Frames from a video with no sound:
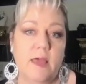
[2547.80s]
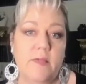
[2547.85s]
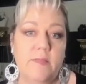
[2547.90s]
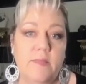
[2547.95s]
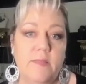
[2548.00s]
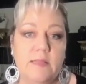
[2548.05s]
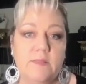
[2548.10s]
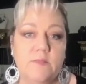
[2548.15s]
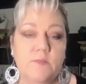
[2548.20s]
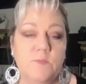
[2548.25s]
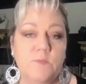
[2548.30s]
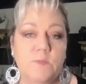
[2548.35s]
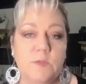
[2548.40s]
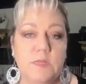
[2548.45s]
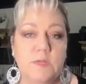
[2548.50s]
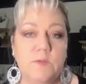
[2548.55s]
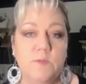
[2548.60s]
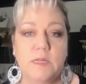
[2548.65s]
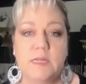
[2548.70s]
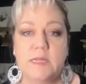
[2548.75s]
And that's
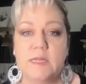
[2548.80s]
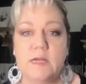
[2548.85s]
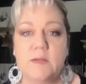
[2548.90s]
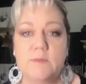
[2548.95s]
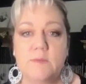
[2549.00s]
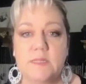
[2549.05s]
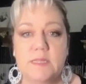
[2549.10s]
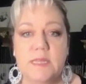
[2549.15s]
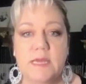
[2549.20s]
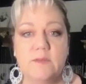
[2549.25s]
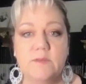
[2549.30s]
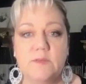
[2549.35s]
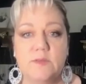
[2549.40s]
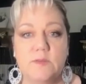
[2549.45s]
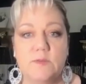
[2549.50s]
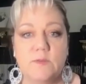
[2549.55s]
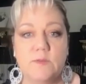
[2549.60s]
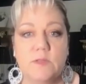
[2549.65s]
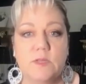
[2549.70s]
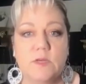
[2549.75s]
really what it comes down
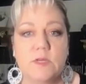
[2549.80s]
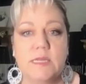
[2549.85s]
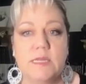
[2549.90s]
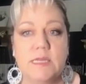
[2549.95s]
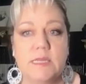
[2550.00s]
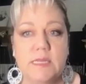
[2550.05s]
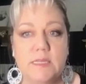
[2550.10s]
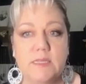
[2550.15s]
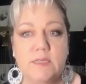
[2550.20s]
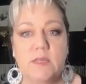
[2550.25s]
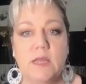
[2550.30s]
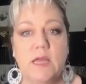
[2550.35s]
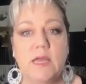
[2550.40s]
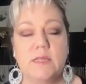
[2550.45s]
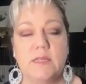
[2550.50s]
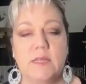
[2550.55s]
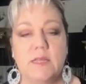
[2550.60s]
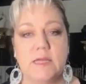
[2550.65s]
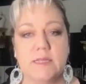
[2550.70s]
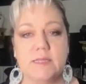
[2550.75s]
to, looking in
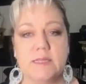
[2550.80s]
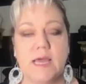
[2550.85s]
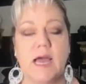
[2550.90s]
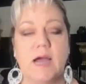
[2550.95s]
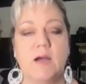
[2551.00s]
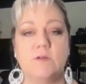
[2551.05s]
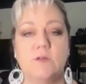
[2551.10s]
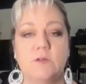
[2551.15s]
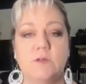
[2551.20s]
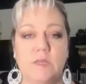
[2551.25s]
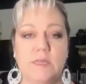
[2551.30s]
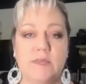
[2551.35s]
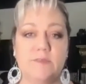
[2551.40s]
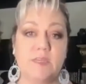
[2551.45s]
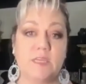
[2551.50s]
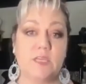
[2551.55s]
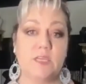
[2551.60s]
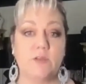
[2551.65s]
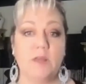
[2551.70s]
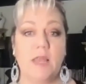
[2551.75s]
at how you're
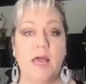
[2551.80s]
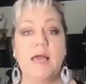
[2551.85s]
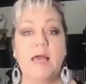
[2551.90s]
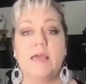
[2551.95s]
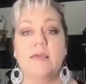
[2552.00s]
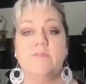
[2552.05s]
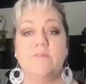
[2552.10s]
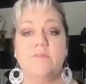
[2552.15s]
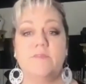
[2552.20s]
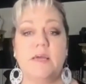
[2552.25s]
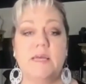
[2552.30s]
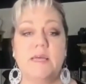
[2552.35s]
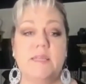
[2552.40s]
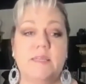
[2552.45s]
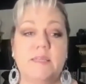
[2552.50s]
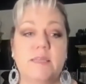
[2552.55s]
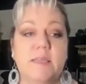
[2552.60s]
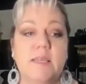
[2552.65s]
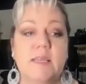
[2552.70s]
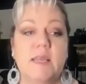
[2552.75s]
living your life,
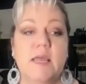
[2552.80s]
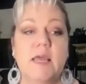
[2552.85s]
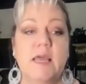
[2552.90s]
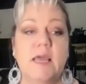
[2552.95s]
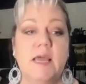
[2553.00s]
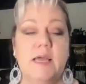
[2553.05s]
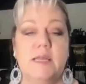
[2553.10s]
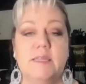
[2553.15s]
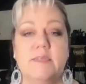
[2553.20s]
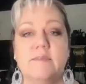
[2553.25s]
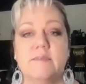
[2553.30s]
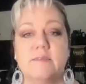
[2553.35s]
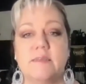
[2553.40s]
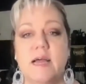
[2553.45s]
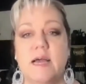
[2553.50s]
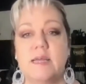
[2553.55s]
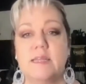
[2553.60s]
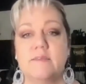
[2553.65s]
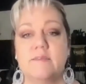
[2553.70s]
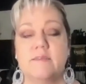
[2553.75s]
and
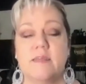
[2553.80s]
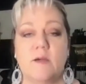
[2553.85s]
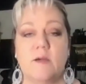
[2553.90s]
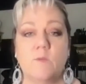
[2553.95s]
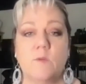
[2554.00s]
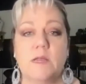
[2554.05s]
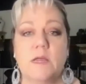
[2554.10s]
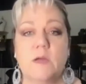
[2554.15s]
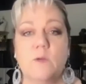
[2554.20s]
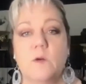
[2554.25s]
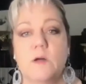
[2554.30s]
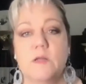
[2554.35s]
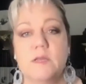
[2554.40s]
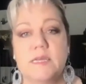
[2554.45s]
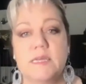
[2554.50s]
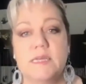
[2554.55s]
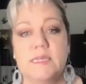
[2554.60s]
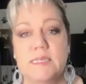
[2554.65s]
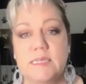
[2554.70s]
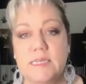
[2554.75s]
decide, is that what I want
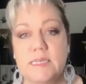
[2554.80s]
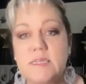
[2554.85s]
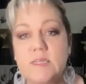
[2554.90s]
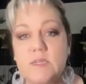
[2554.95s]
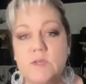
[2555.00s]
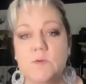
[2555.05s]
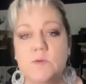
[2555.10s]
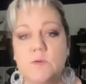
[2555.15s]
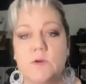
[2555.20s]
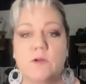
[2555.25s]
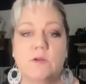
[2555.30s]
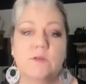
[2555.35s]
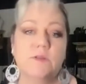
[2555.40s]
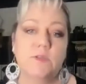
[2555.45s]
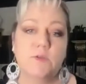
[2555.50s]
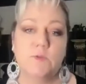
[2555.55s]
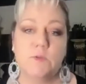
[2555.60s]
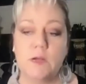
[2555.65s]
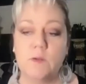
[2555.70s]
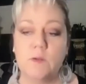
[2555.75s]
to continue, or
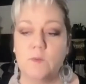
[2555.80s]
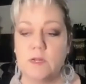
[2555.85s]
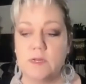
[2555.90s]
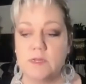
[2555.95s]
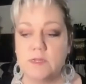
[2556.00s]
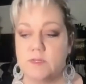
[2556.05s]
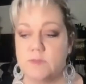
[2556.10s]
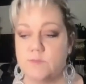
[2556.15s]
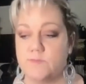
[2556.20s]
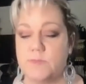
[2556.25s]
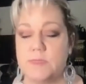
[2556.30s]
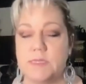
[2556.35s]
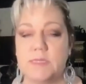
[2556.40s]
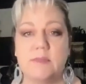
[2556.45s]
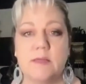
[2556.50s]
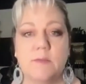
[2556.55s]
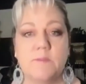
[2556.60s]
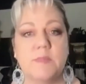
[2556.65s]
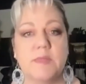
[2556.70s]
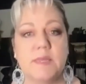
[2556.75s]
do I want to be
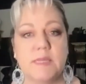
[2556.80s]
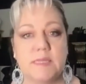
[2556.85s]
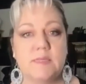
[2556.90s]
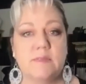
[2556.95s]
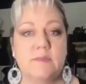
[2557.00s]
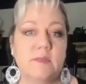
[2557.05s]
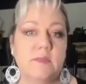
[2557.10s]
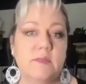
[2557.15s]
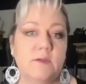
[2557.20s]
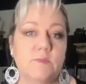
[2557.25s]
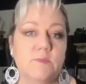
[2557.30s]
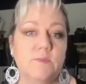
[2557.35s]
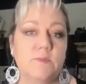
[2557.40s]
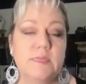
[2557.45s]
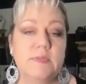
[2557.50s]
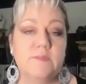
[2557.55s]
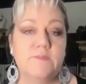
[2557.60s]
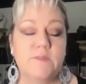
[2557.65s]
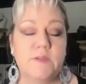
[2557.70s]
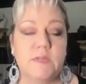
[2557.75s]
something
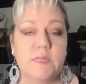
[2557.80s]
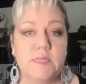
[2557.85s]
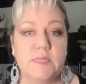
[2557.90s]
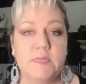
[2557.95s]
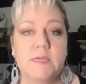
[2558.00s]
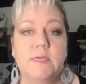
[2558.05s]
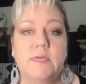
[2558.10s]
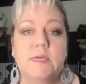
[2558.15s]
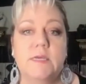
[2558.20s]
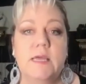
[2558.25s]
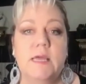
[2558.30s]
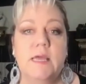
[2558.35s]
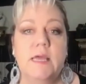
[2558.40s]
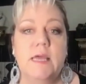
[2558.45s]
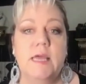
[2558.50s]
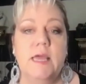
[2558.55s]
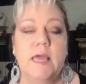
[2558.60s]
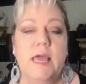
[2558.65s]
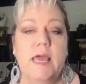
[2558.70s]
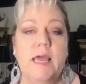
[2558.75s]
different,
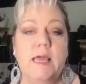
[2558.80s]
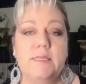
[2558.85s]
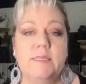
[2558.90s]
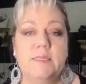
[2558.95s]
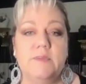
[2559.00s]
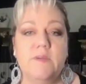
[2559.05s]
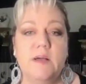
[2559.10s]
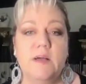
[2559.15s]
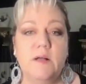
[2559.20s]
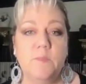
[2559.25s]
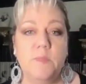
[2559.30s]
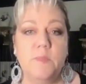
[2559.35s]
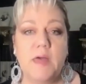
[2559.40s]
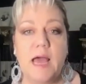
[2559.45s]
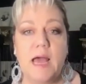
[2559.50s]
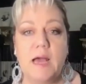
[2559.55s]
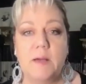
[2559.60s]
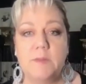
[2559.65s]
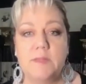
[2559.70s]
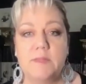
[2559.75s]
and develop the
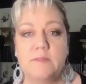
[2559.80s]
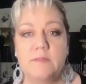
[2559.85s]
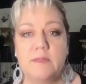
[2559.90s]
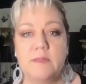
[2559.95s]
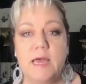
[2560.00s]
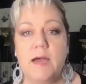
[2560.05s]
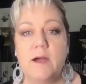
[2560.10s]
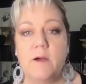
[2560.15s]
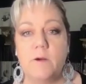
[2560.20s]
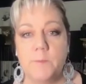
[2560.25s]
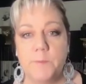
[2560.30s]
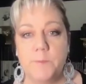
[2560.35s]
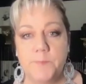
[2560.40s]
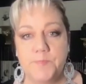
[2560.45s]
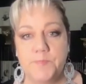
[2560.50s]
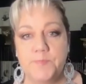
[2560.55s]
habits now